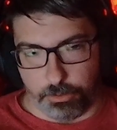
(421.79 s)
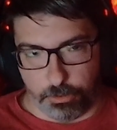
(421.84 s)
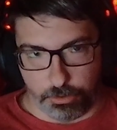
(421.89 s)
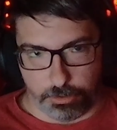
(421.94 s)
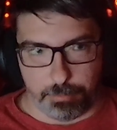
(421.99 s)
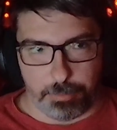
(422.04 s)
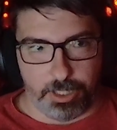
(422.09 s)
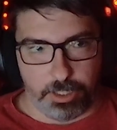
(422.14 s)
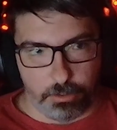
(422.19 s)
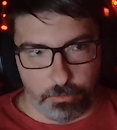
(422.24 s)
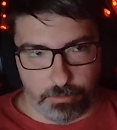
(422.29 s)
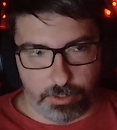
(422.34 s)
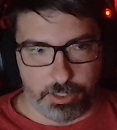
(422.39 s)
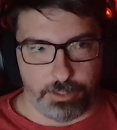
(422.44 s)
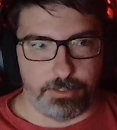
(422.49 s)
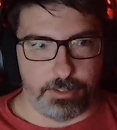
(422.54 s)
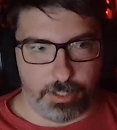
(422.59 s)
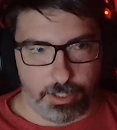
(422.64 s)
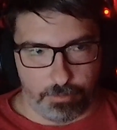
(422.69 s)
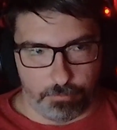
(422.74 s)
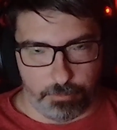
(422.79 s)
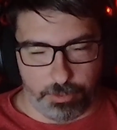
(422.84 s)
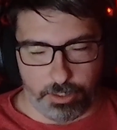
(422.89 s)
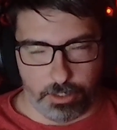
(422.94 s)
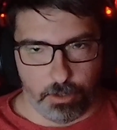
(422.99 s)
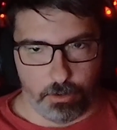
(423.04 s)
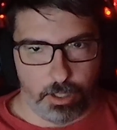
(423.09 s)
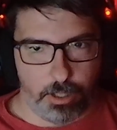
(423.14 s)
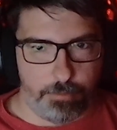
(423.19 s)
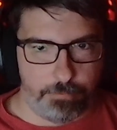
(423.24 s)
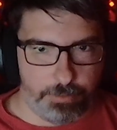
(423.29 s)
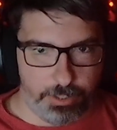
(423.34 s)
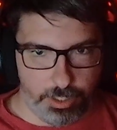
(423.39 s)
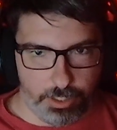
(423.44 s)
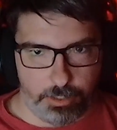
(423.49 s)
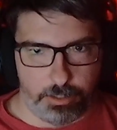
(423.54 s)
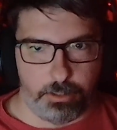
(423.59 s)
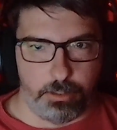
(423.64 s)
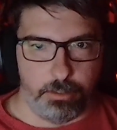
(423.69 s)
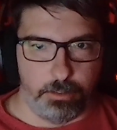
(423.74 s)
Those being the ones that we know of
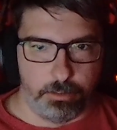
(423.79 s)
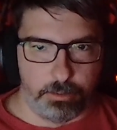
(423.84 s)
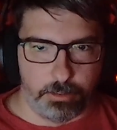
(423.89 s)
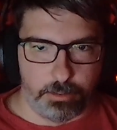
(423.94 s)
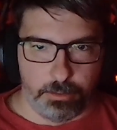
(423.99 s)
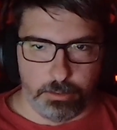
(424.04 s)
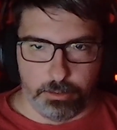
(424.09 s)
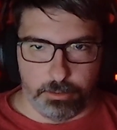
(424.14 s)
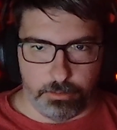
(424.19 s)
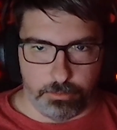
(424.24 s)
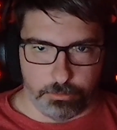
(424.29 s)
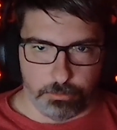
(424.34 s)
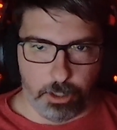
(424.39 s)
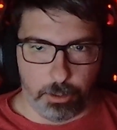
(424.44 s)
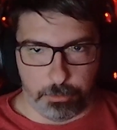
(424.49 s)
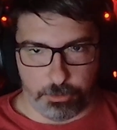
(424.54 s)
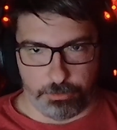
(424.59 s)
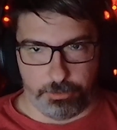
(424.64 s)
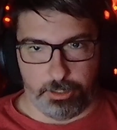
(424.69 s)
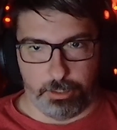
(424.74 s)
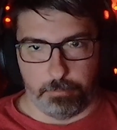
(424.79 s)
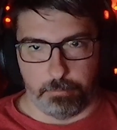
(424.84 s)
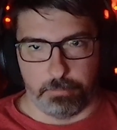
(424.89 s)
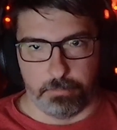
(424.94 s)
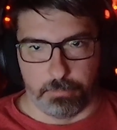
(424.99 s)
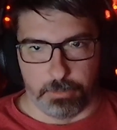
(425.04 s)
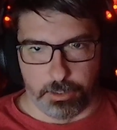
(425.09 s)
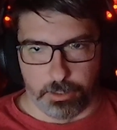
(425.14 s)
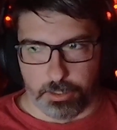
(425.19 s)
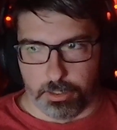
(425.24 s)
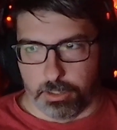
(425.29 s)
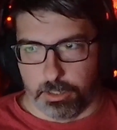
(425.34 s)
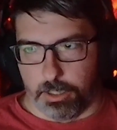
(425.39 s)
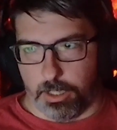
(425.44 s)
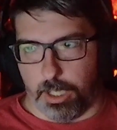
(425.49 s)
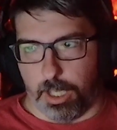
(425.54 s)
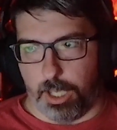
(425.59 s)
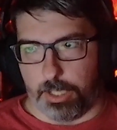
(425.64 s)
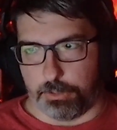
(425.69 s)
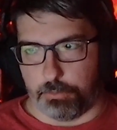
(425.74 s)
in Noble Team,
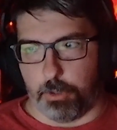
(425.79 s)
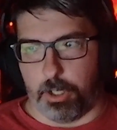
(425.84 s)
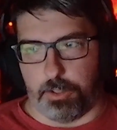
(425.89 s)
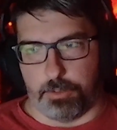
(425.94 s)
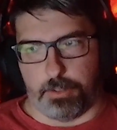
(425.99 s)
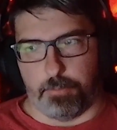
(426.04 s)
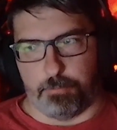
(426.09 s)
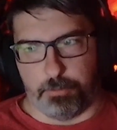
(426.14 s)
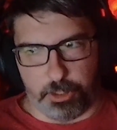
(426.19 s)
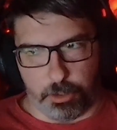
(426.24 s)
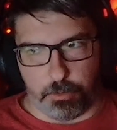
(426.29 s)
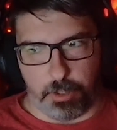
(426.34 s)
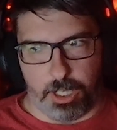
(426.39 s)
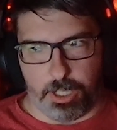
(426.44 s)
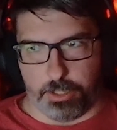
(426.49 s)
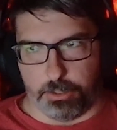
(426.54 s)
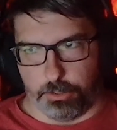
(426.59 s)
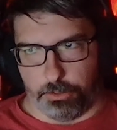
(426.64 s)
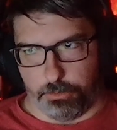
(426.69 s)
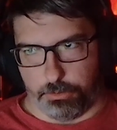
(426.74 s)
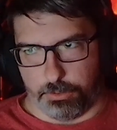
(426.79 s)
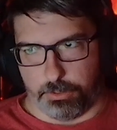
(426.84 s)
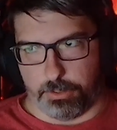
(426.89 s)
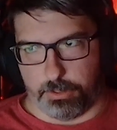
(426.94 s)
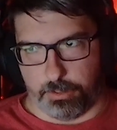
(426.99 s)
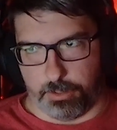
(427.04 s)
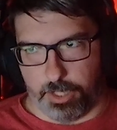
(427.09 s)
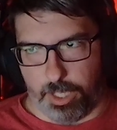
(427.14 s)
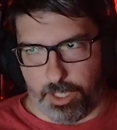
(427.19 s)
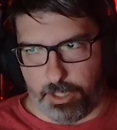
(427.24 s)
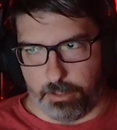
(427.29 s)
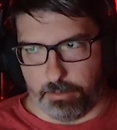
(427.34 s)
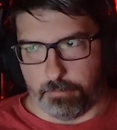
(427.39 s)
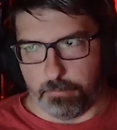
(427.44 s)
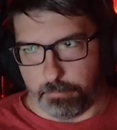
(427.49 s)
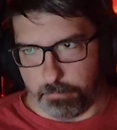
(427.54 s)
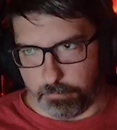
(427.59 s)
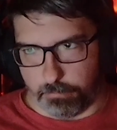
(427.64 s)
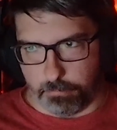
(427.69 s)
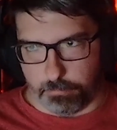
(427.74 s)
as well as a few others that
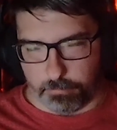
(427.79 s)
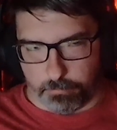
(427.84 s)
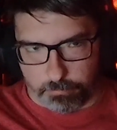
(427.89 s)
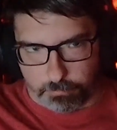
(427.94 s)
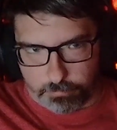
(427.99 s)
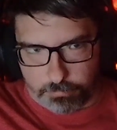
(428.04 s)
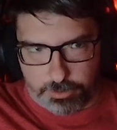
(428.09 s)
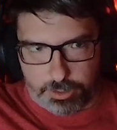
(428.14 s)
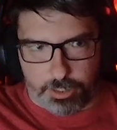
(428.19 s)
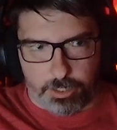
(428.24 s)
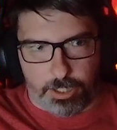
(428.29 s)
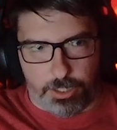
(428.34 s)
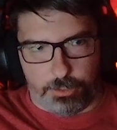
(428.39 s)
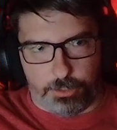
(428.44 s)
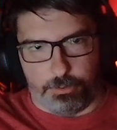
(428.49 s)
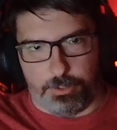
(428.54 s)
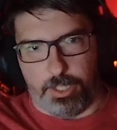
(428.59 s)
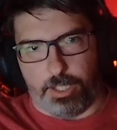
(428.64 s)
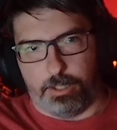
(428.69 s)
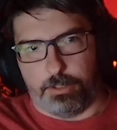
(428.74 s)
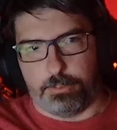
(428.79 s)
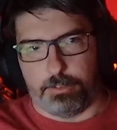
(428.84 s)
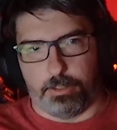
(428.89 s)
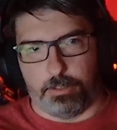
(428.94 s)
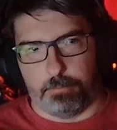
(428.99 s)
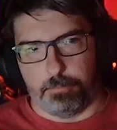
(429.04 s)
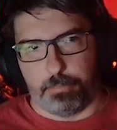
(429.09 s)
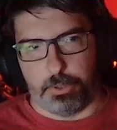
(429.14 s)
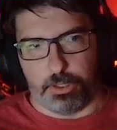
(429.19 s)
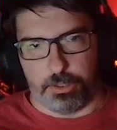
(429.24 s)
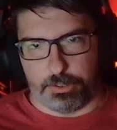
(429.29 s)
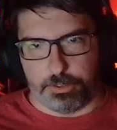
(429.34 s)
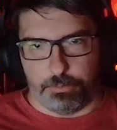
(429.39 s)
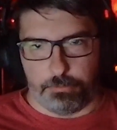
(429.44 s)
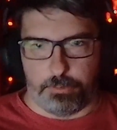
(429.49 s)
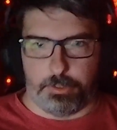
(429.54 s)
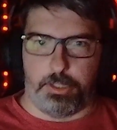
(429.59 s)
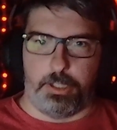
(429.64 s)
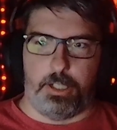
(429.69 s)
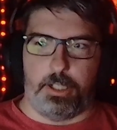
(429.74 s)
did other things in books
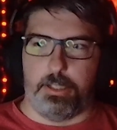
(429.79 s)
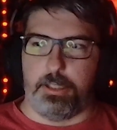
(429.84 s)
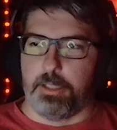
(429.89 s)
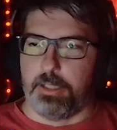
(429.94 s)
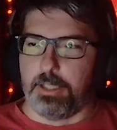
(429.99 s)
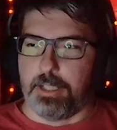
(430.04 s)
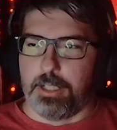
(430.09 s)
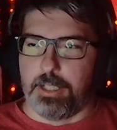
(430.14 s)
and whatnot.